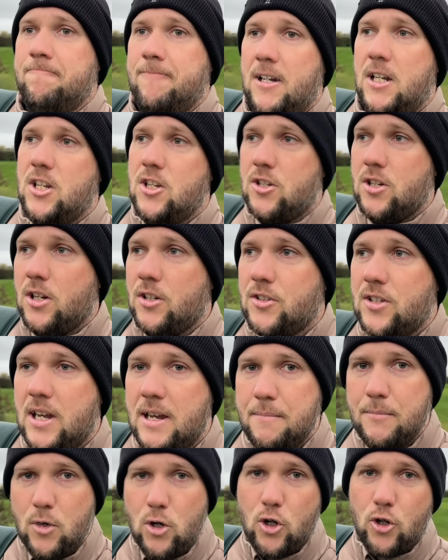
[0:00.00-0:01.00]
and you start to
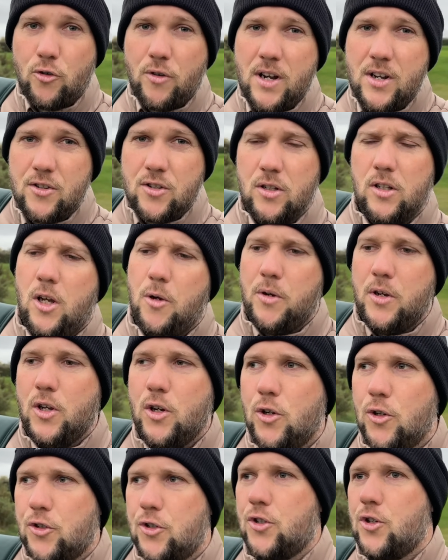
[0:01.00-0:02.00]
hit more greens and lower
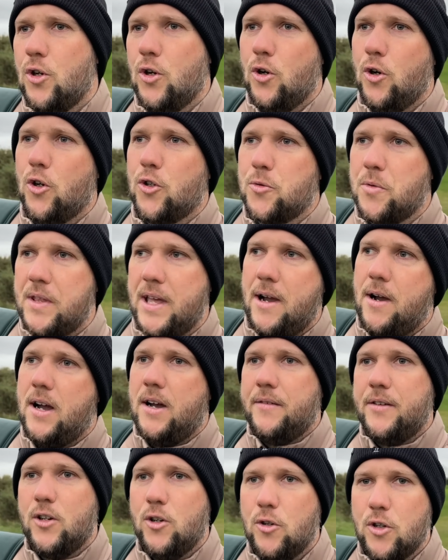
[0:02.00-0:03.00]
your scores without
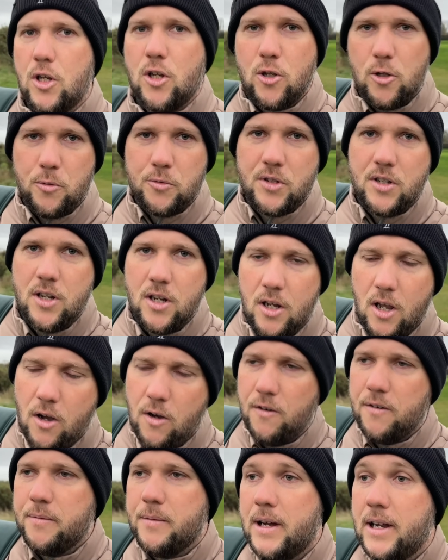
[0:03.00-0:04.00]
having all your clubs in your
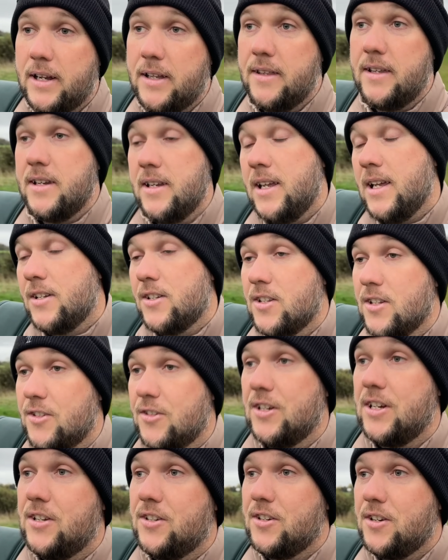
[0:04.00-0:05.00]
golf bag, and then you get to the
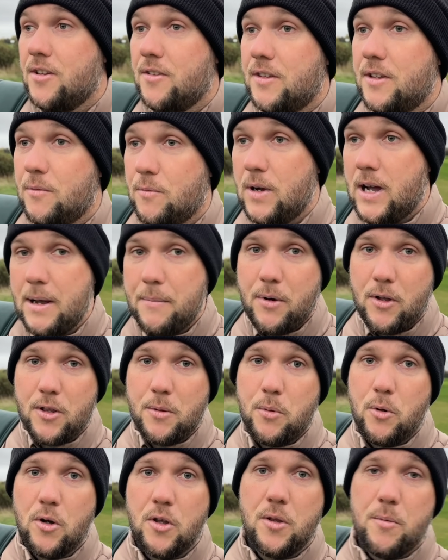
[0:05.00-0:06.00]
season and you think, why bother
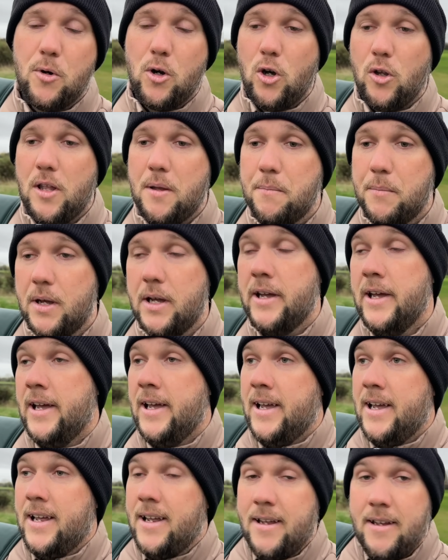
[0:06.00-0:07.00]
putting them all in? But
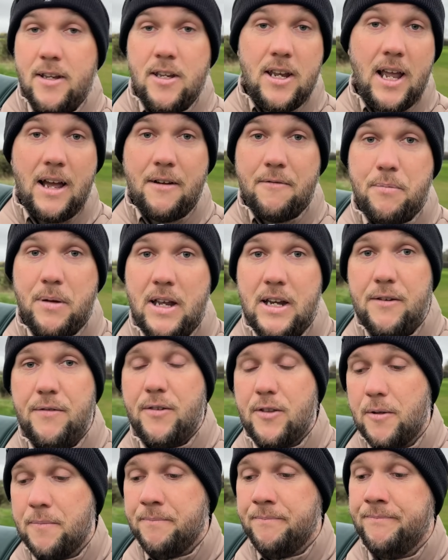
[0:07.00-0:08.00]
you have paid for
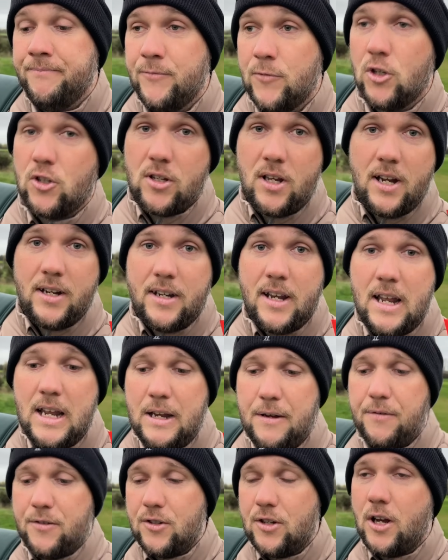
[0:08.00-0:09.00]
them, just like
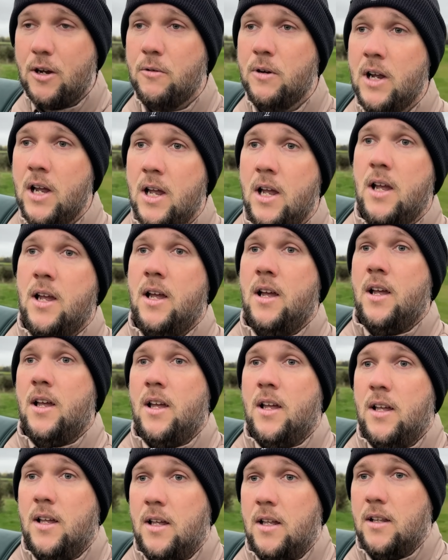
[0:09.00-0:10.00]
Dave. So
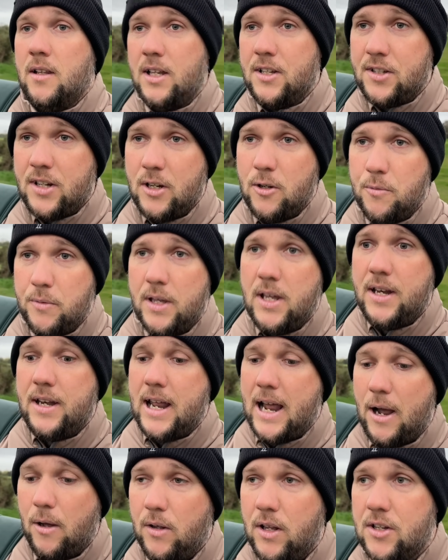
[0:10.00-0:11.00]
let's get up there
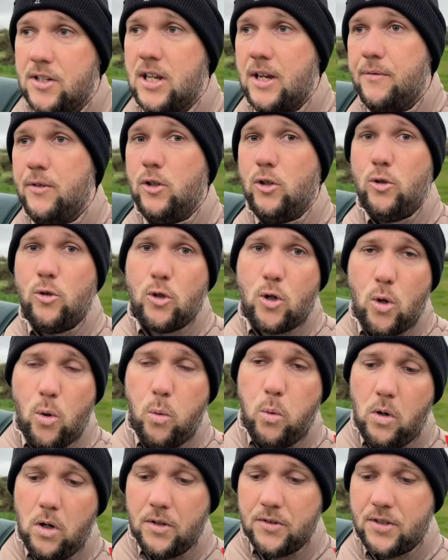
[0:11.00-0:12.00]
now. Let's have a look
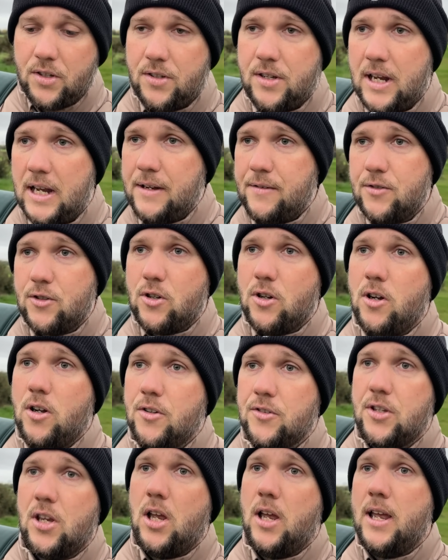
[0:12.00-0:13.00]
what Dave's
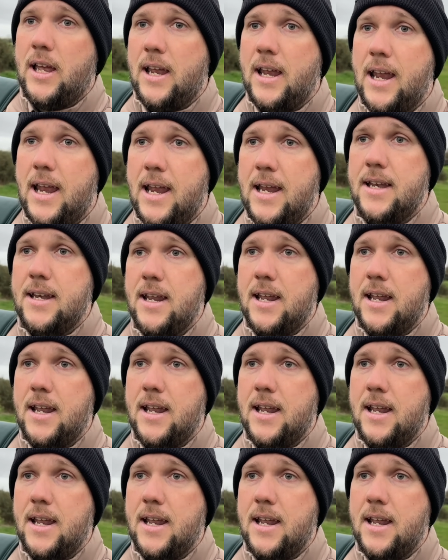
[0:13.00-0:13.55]
got in